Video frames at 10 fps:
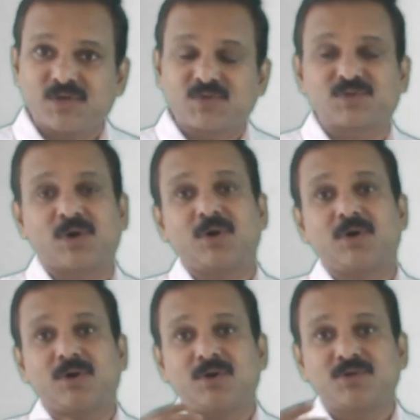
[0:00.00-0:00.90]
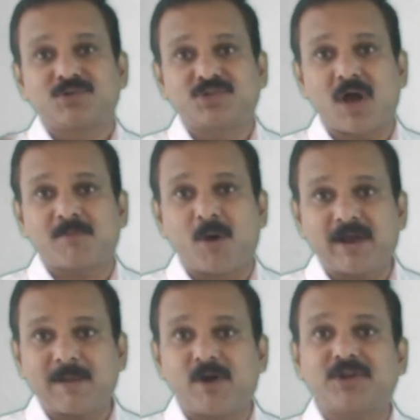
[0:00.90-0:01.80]
So, to talk
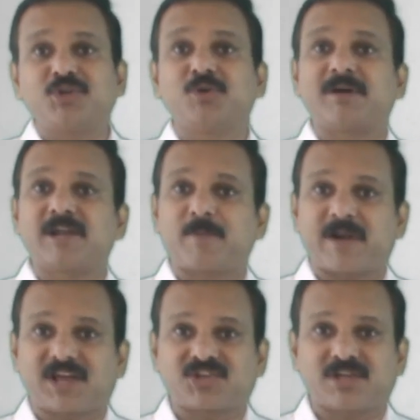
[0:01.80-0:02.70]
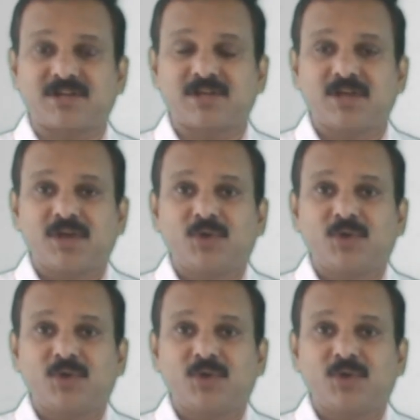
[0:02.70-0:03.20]
more about human reproduction,